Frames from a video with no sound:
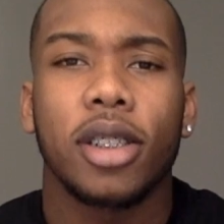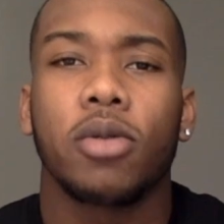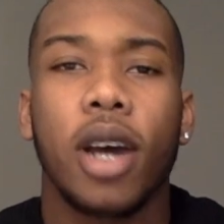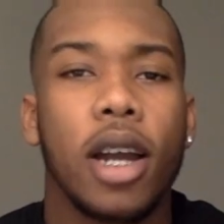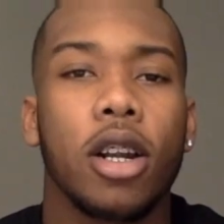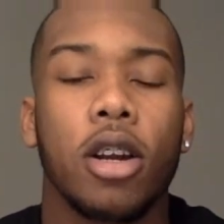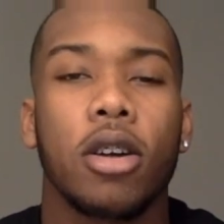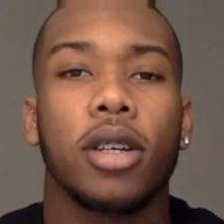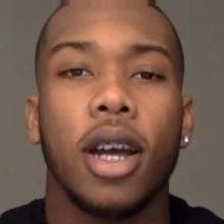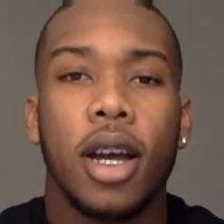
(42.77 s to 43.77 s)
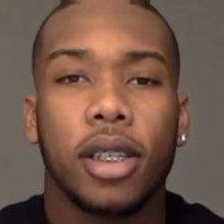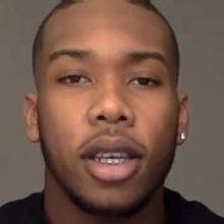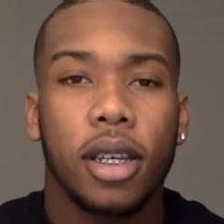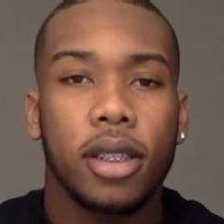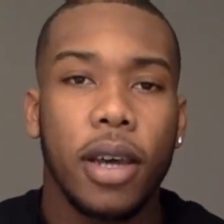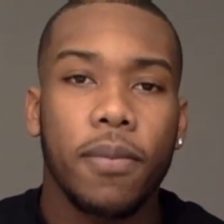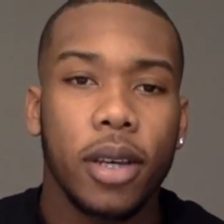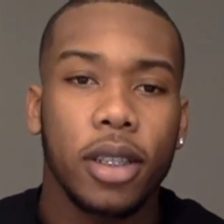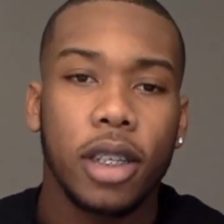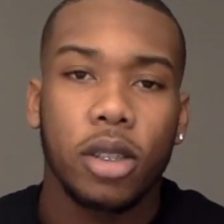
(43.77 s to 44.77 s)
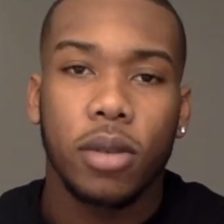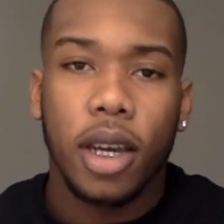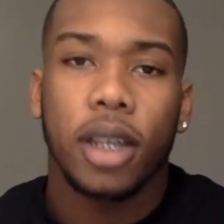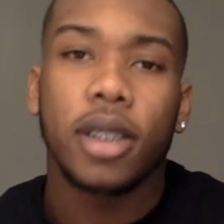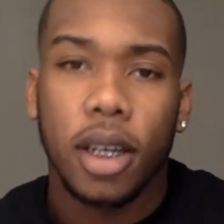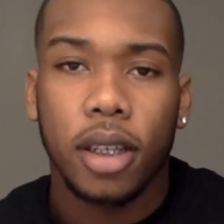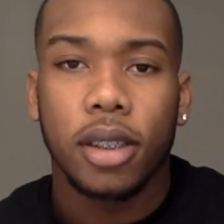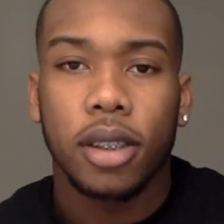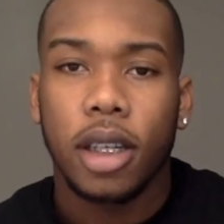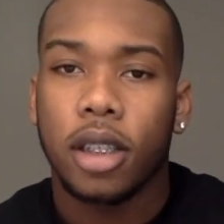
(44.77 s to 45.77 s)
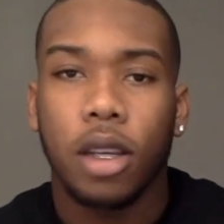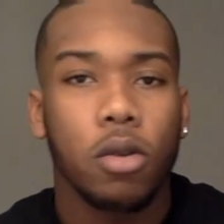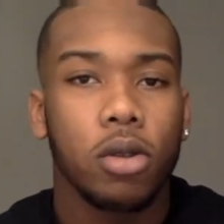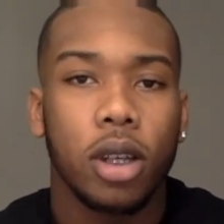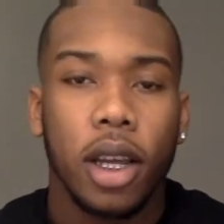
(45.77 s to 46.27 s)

You got to learn to accept things that you can't change. That's huge.